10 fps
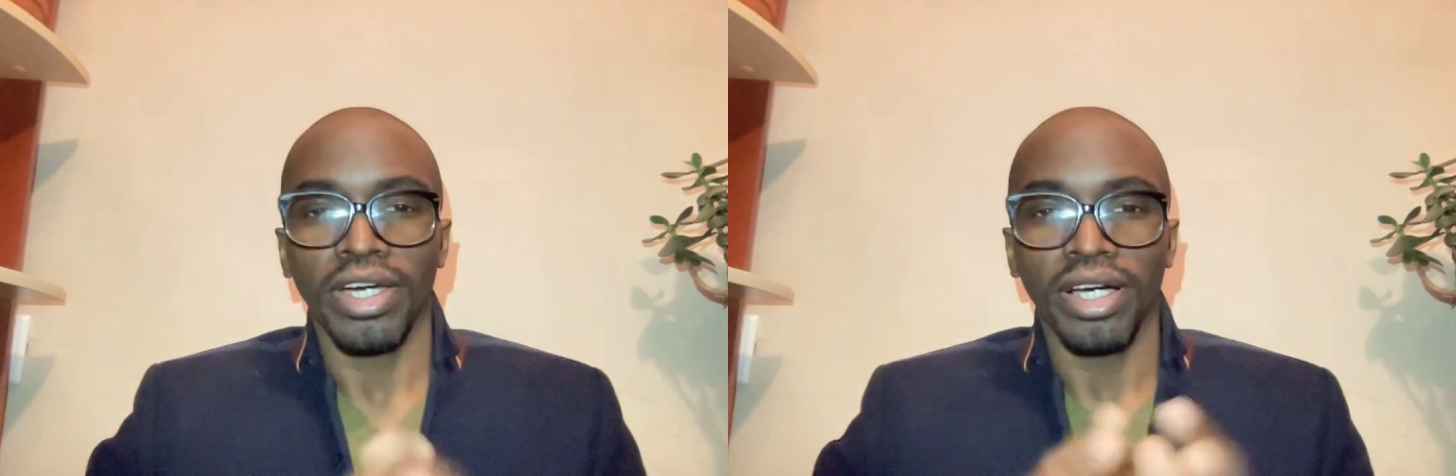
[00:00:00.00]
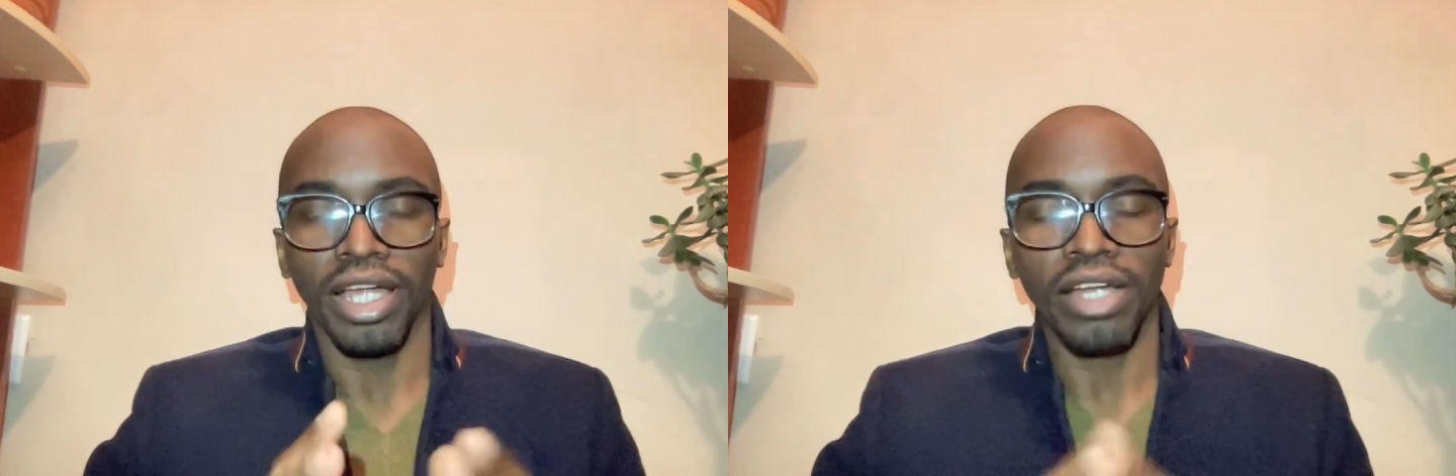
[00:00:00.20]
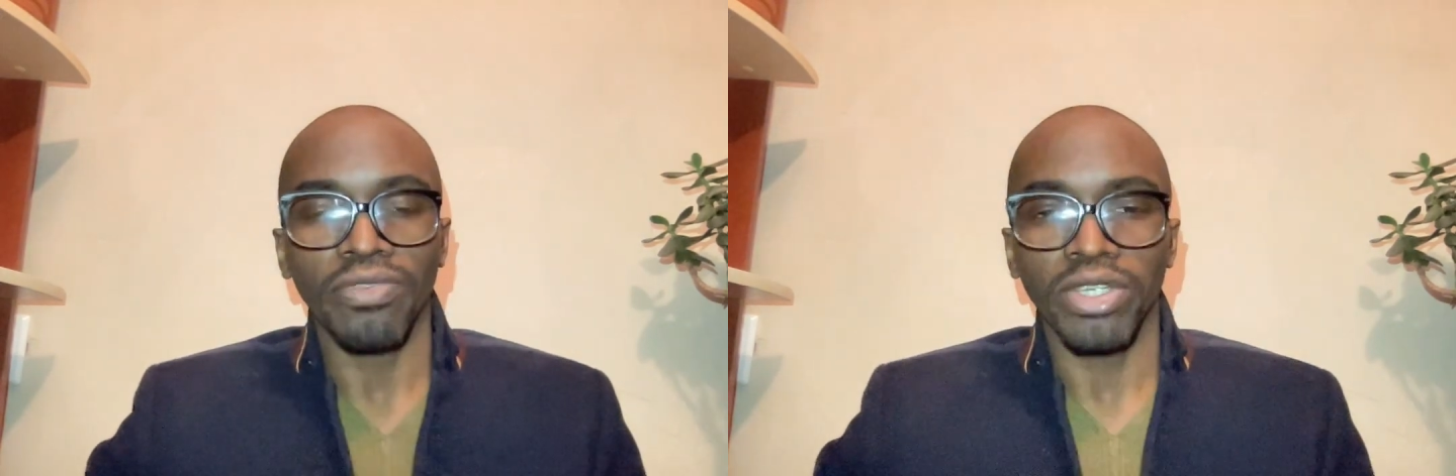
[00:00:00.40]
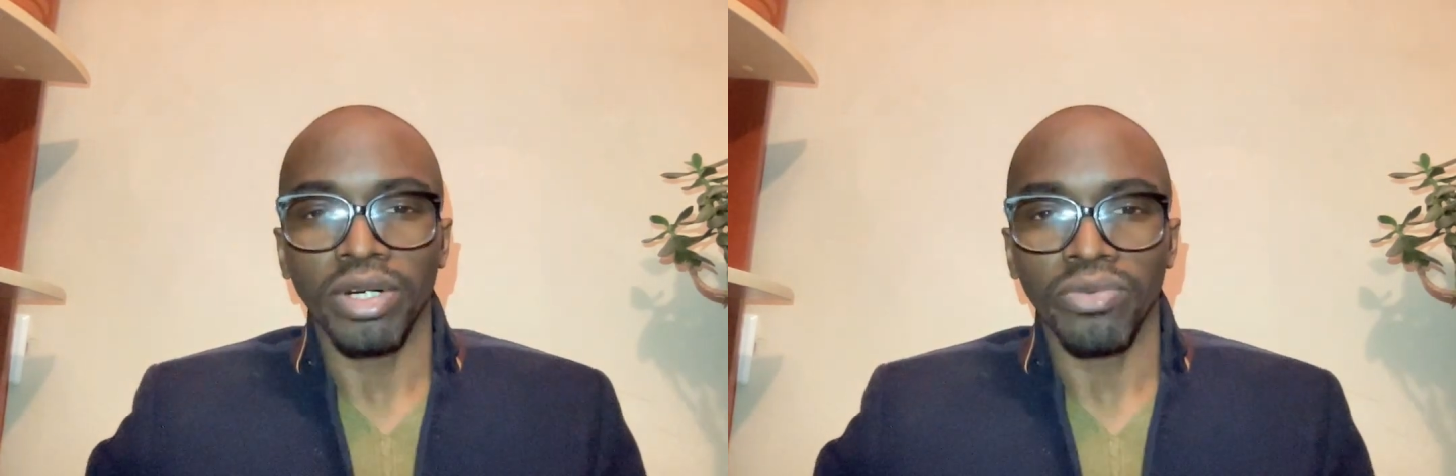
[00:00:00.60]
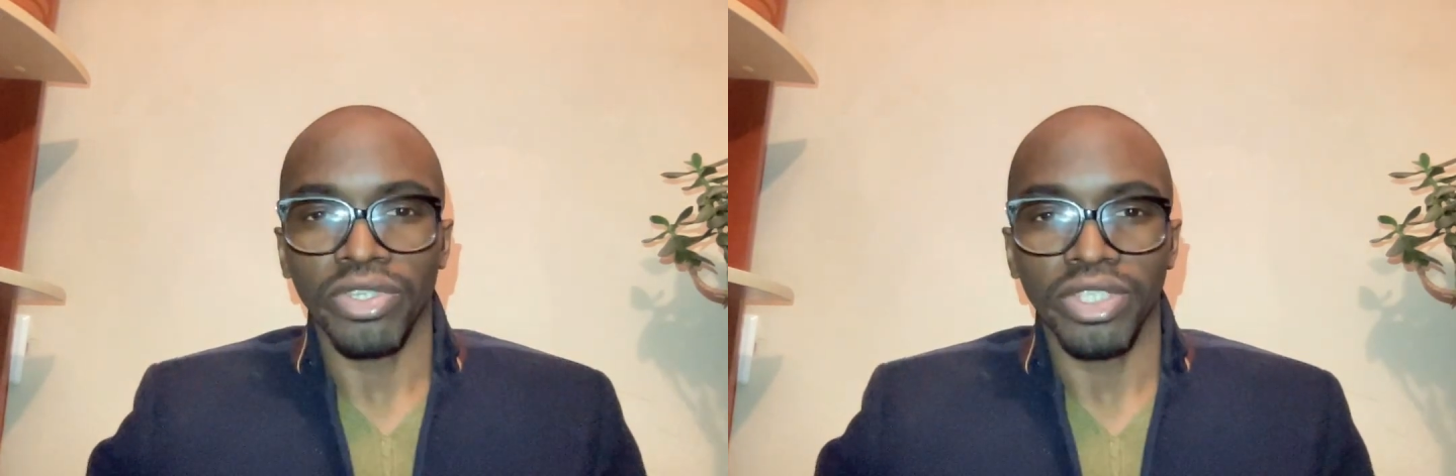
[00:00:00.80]
A lot of you
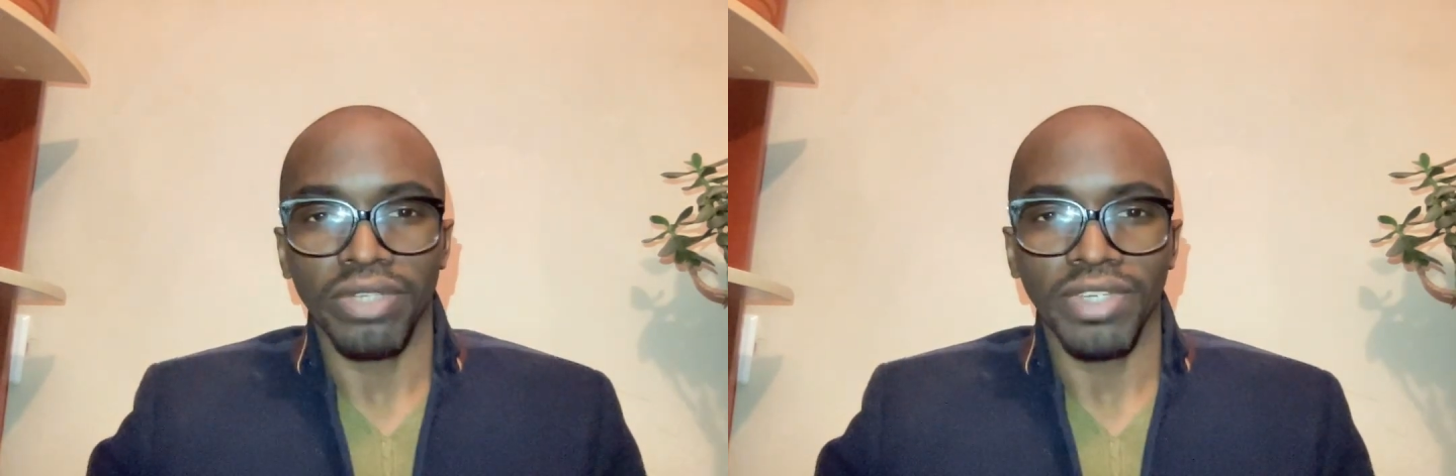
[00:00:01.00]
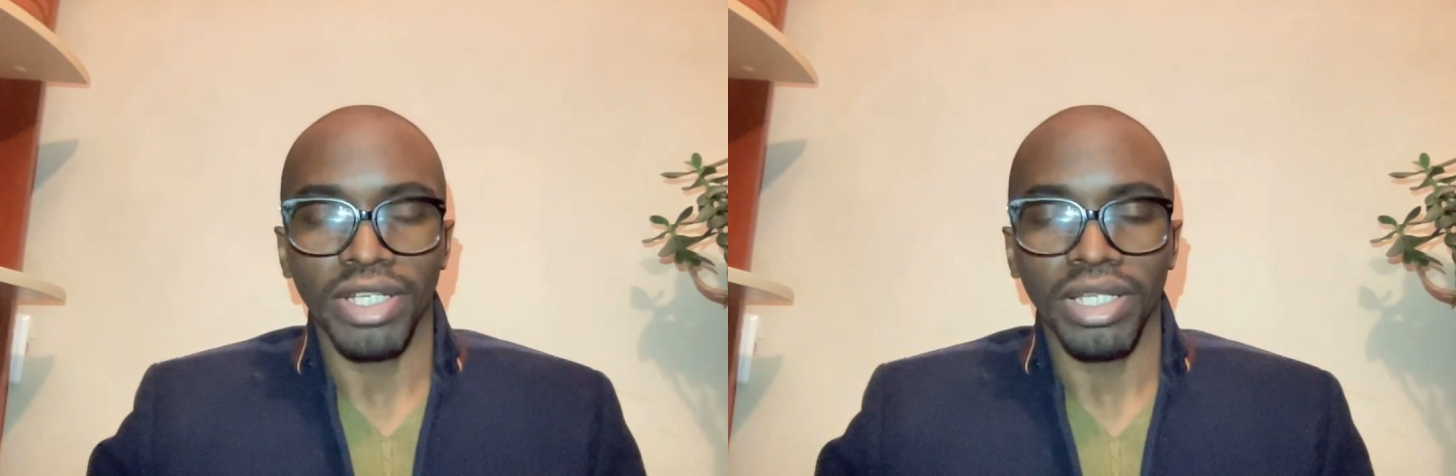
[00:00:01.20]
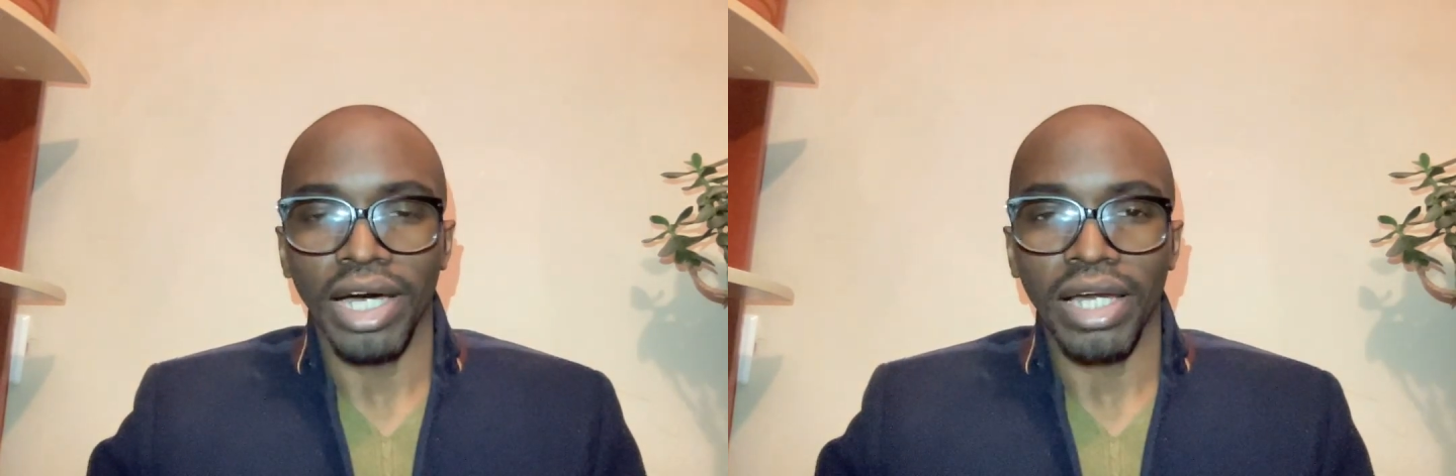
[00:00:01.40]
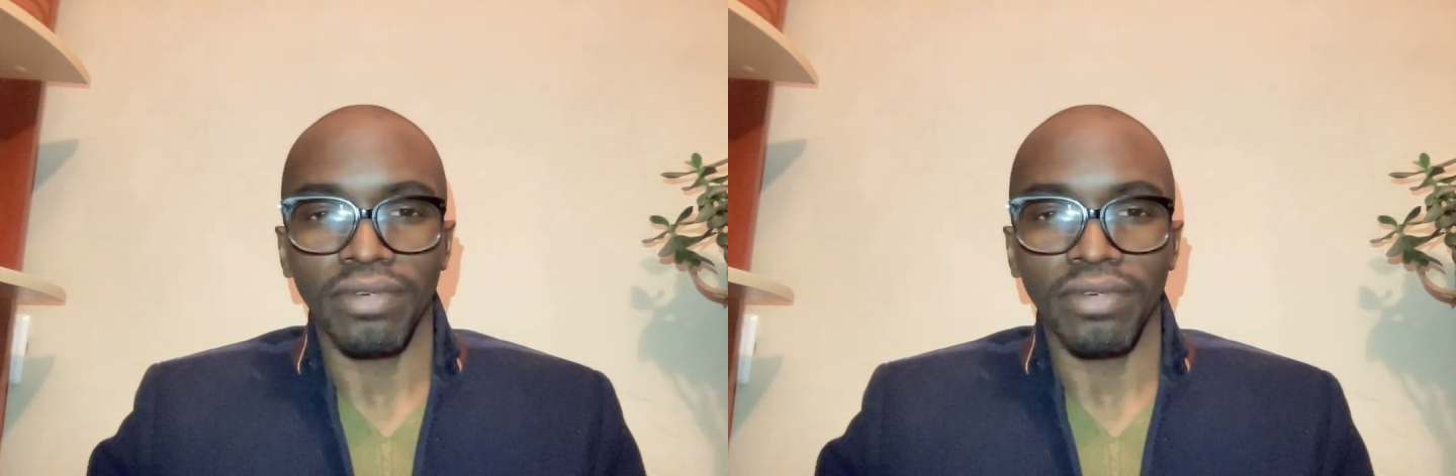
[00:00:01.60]
are receiving a lot